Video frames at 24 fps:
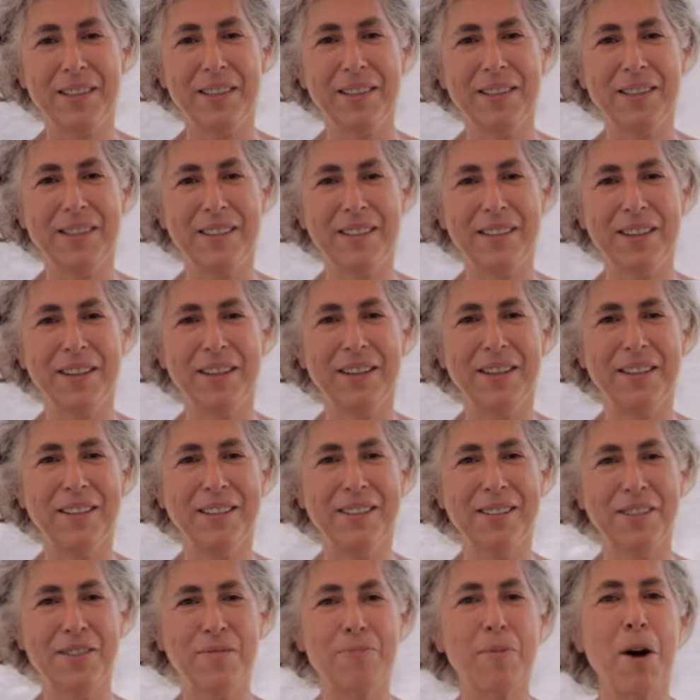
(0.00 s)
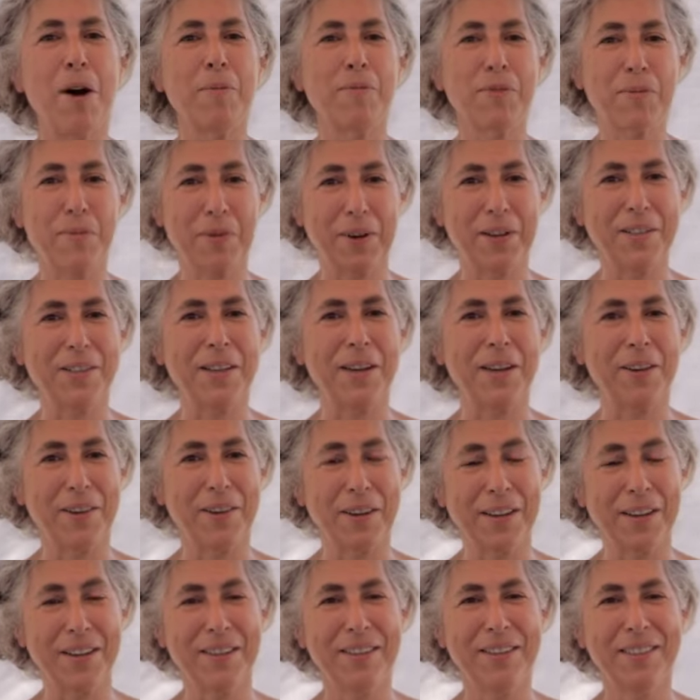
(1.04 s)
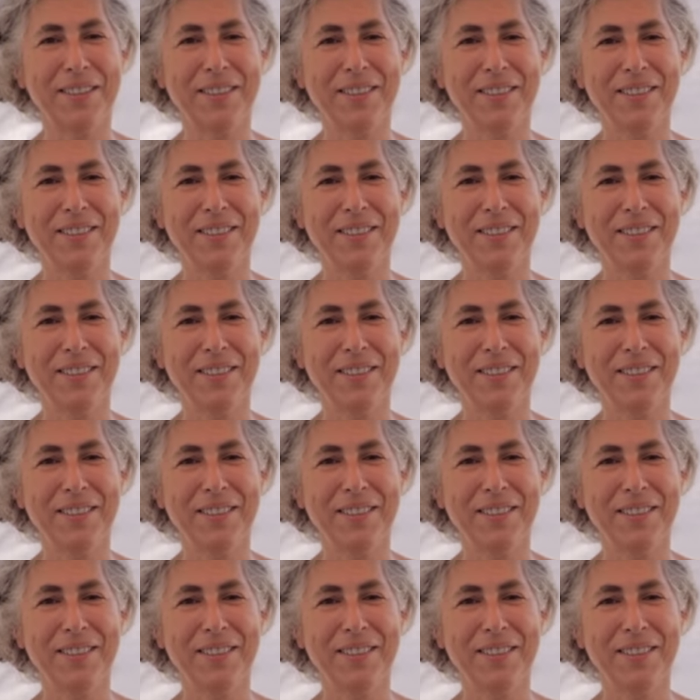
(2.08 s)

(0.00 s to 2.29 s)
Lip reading: in Palm Springs area.